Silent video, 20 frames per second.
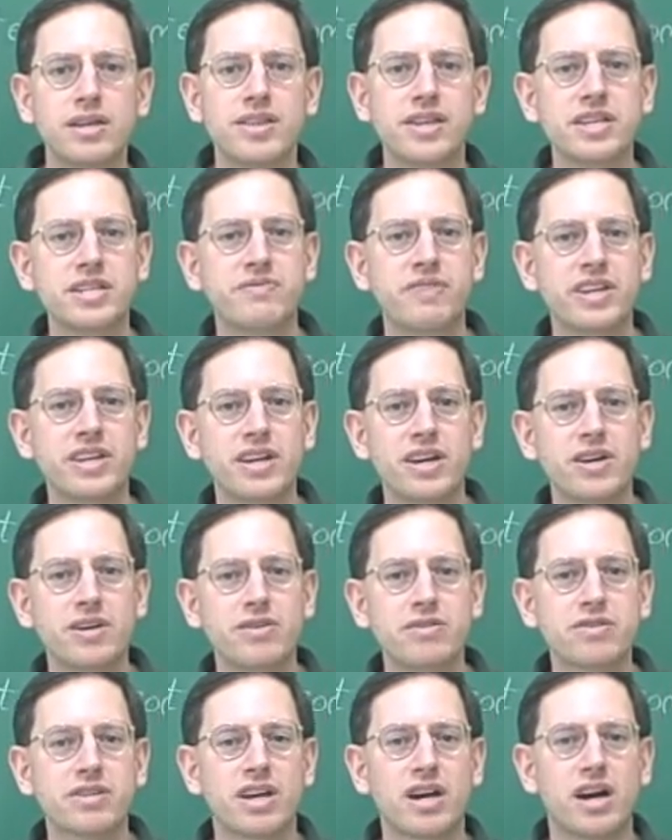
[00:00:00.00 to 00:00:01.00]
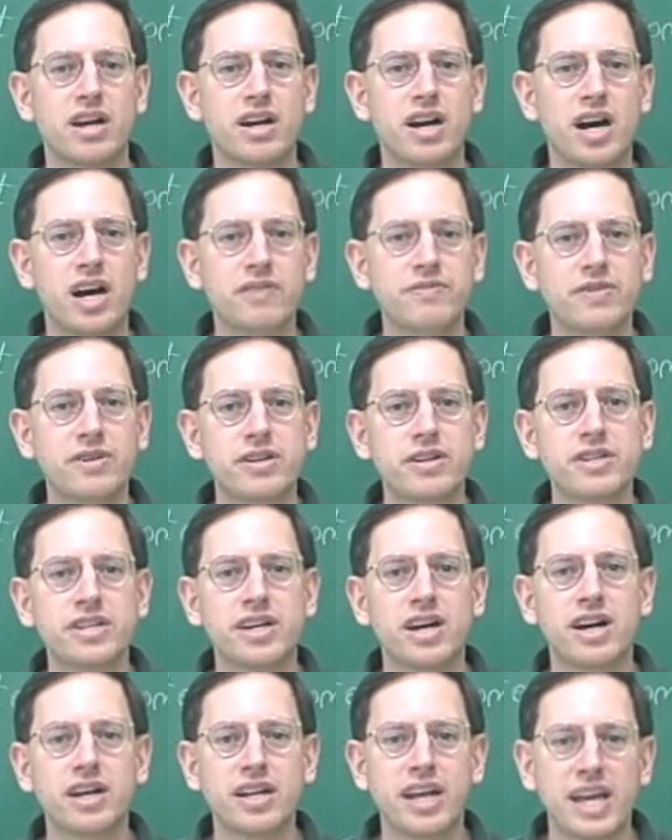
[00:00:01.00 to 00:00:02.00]
These videos are
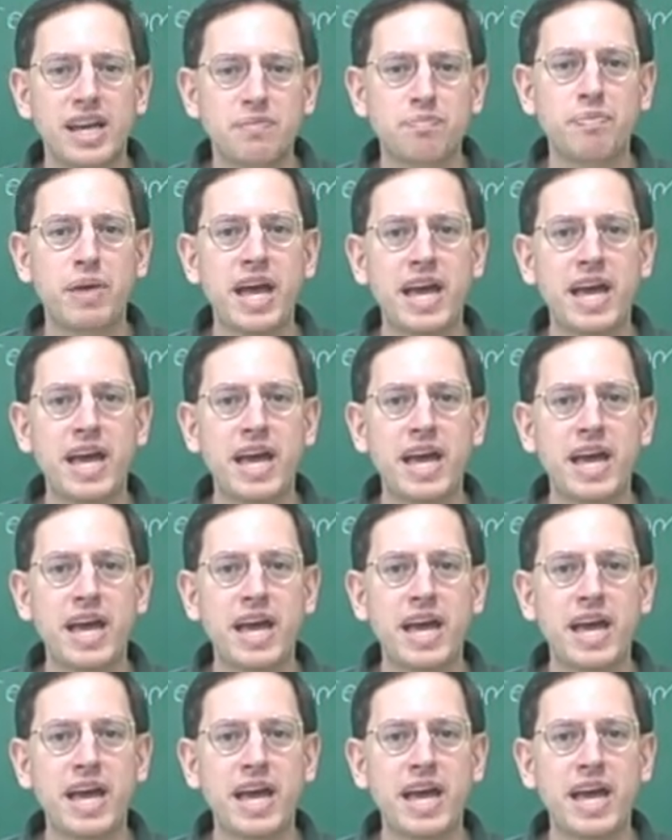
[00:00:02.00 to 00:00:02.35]
offered on a